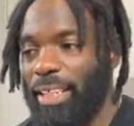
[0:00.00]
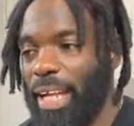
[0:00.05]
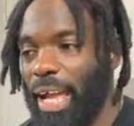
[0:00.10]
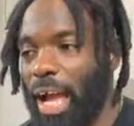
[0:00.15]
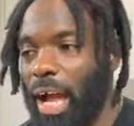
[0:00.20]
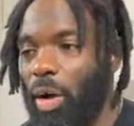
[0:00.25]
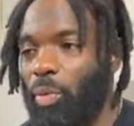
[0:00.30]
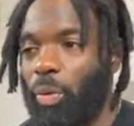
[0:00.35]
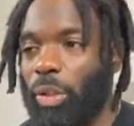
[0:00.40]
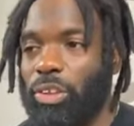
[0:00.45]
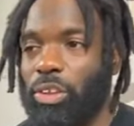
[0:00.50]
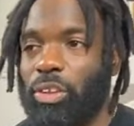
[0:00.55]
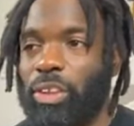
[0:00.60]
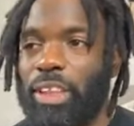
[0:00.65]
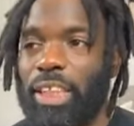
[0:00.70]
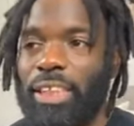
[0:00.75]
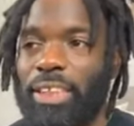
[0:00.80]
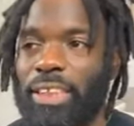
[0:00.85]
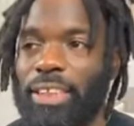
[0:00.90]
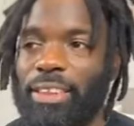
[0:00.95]
And now once you
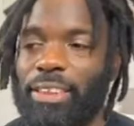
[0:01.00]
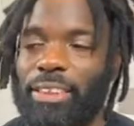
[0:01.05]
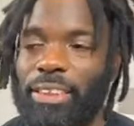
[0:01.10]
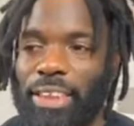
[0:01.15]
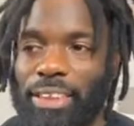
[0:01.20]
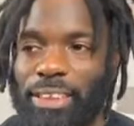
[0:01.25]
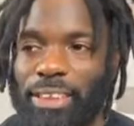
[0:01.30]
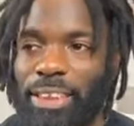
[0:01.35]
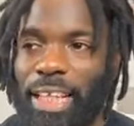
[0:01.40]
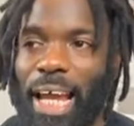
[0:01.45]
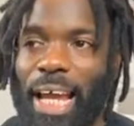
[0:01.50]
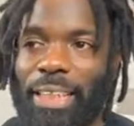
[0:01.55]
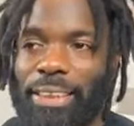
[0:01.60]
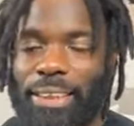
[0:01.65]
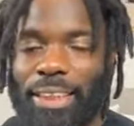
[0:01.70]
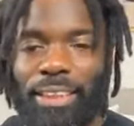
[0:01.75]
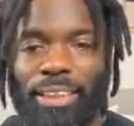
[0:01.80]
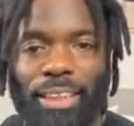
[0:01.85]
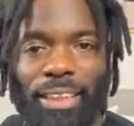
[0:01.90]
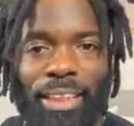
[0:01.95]
get this
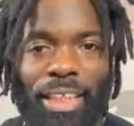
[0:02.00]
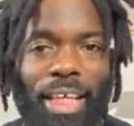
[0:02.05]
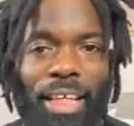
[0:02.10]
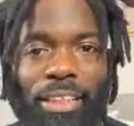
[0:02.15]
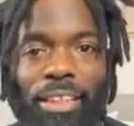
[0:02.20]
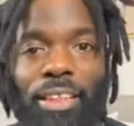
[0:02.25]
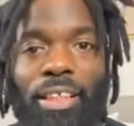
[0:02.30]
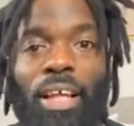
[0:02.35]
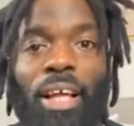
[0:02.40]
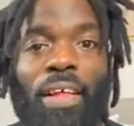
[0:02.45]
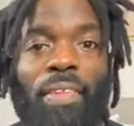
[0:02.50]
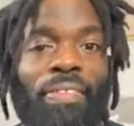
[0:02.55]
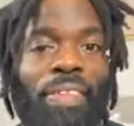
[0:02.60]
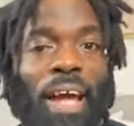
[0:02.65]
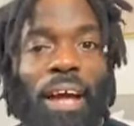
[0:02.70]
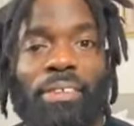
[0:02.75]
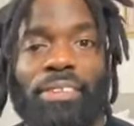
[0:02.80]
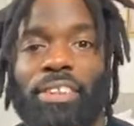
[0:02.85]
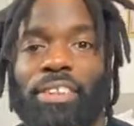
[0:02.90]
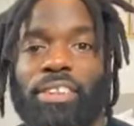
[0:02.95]
tactic together,
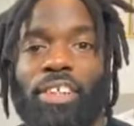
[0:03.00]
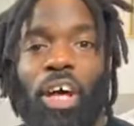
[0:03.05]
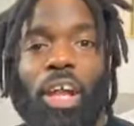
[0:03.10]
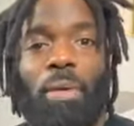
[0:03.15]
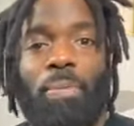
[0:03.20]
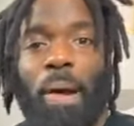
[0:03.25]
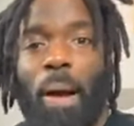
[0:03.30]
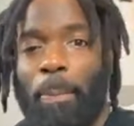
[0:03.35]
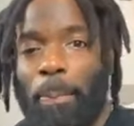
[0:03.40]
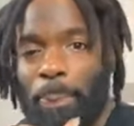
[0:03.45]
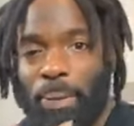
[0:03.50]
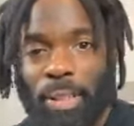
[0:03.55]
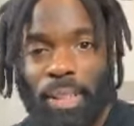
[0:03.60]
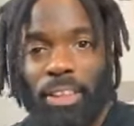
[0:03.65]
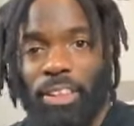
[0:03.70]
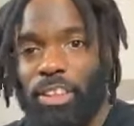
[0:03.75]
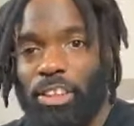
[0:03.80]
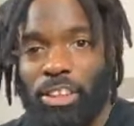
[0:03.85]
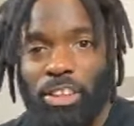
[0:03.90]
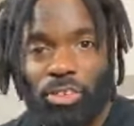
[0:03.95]
now it's just all about
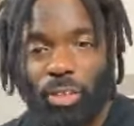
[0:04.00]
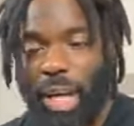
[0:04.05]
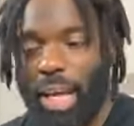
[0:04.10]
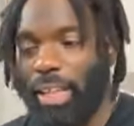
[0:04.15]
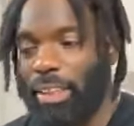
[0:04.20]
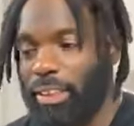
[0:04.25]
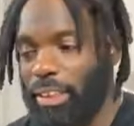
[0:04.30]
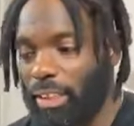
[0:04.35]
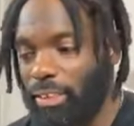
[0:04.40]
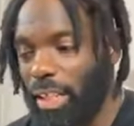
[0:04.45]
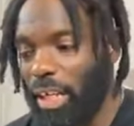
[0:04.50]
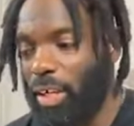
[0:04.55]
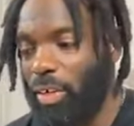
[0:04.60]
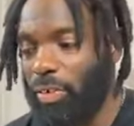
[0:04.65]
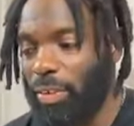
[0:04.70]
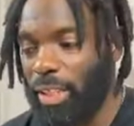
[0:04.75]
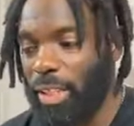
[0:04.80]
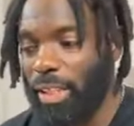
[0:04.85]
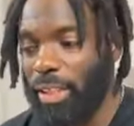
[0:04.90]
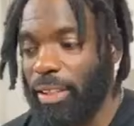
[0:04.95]
putting the strategy and like,
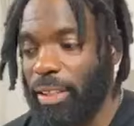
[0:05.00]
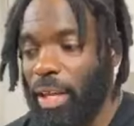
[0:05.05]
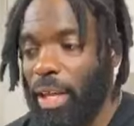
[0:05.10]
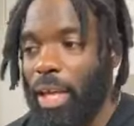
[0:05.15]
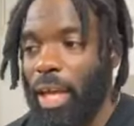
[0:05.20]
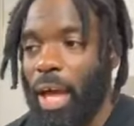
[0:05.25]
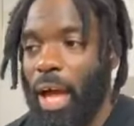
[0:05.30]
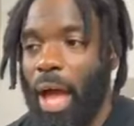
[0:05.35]
okay,